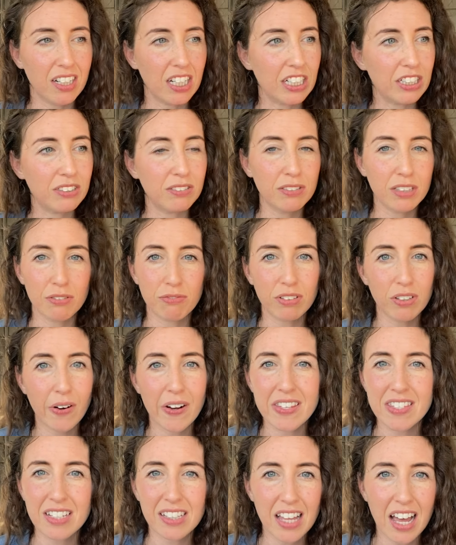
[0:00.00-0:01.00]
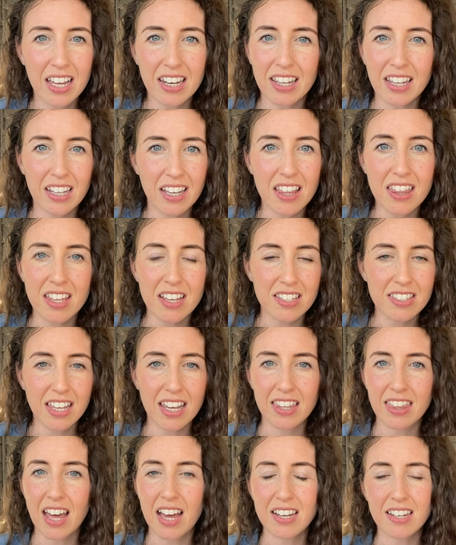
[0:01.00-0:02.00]
know, the fluorescent lighting and things
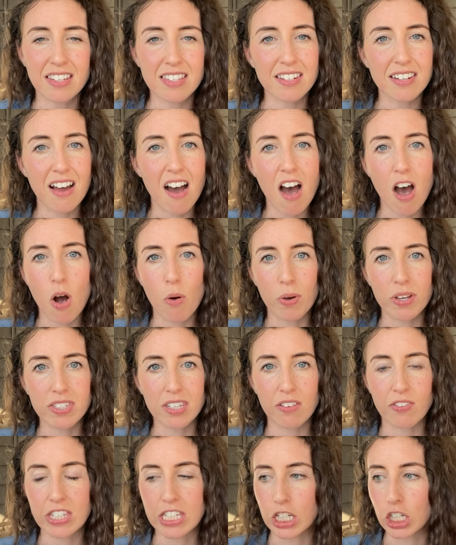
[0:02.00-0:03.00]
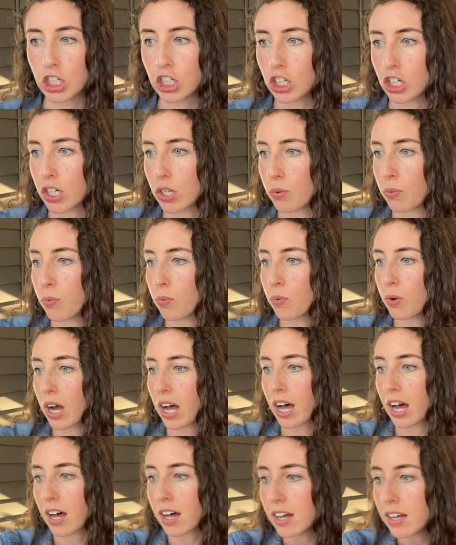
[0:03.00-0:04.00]
like that does not always give us a good
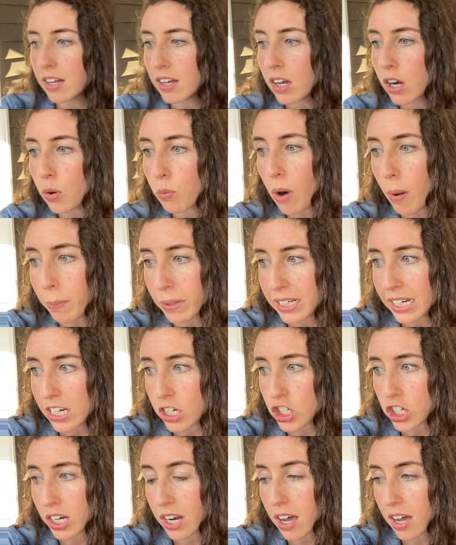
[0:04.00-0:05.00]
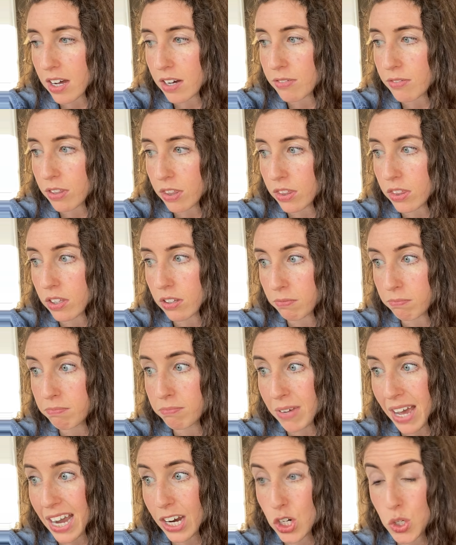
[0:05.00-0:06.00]
replication of the
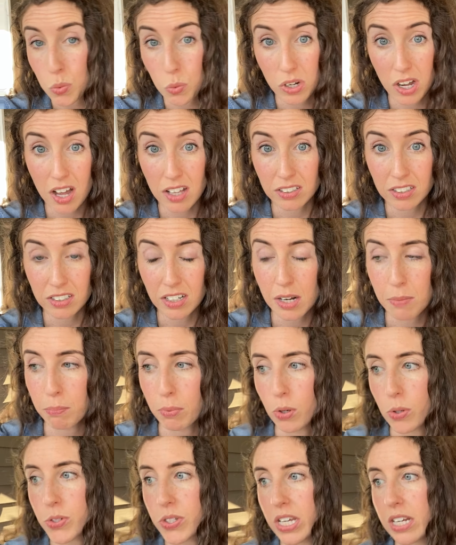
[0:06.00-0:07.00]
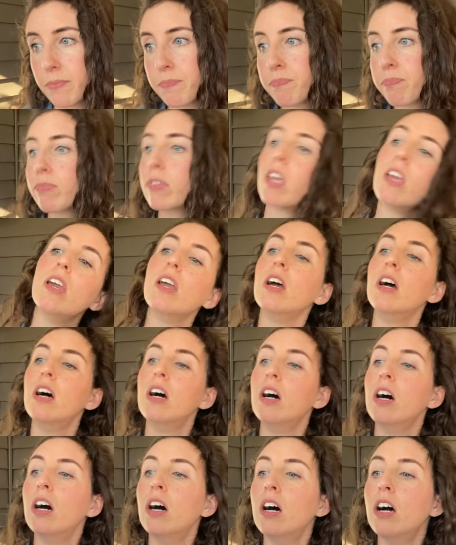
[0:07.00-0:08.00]
actual color in person.
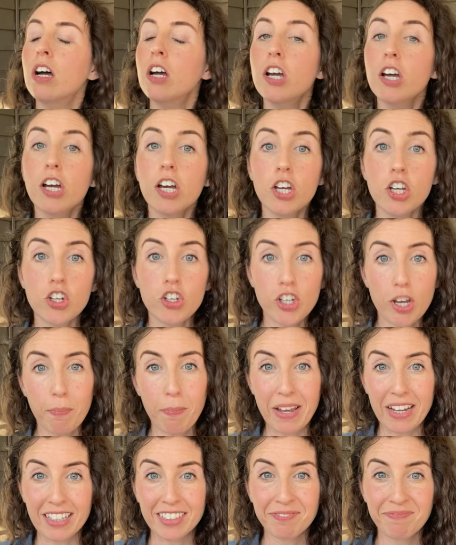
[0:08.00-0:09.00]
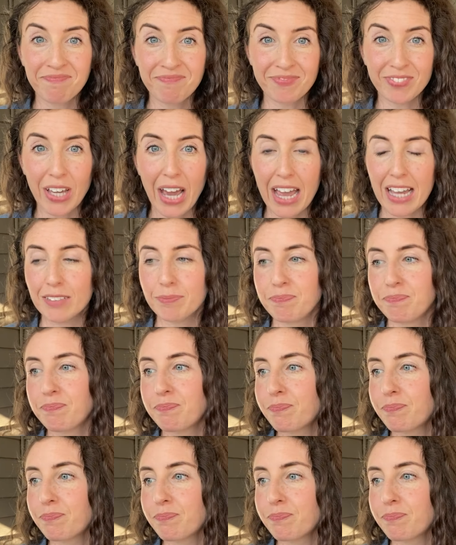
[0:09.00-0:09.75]
Shipping, okay.